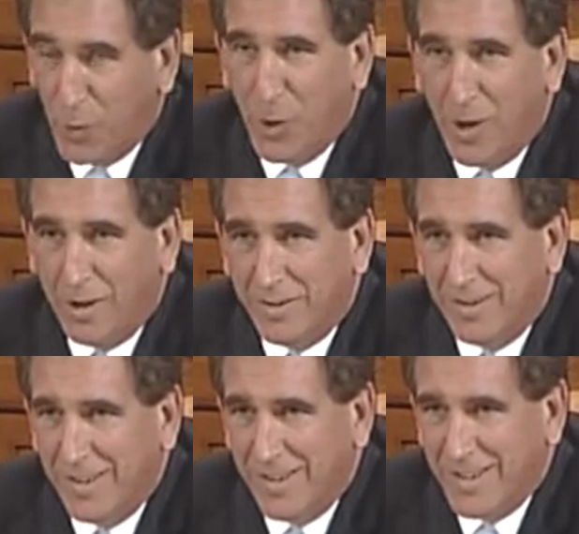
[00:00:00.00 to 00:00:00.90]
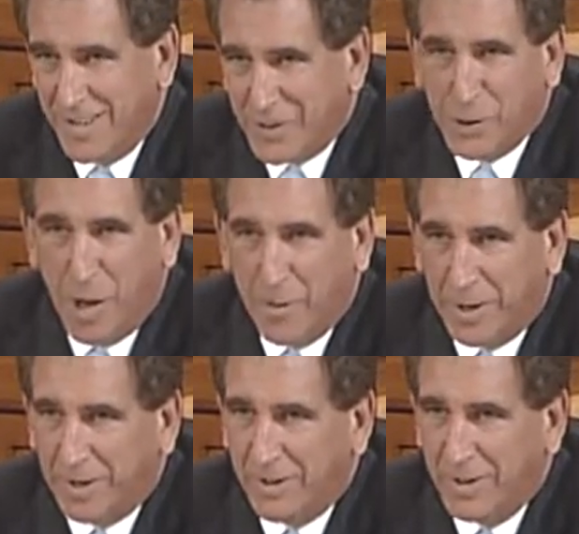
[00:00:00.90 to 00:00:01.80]
hold on, it's
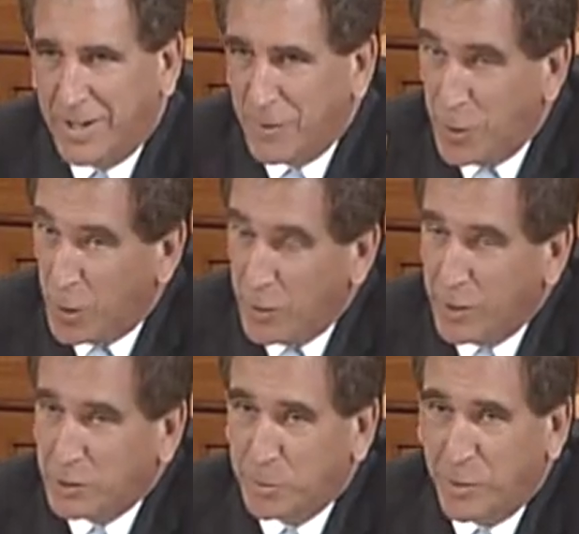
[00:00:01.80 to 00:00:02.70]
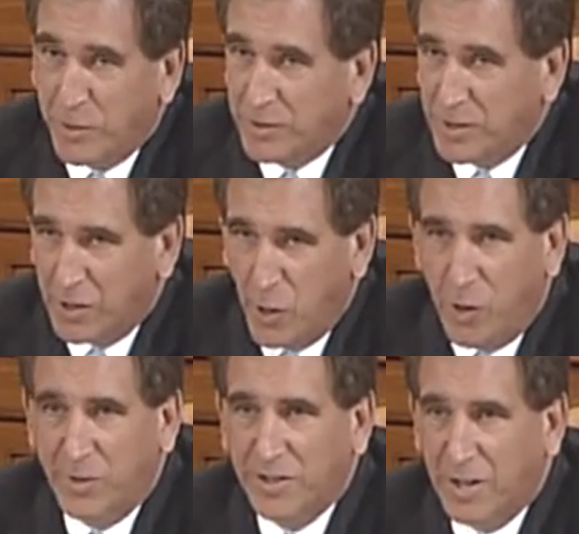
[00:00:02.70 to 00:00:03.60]
coming, even though they're experiencing
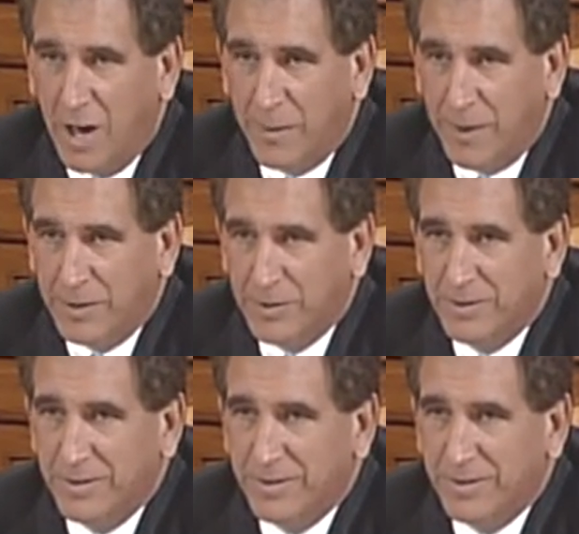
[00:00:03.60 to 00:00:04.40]
all these high rates.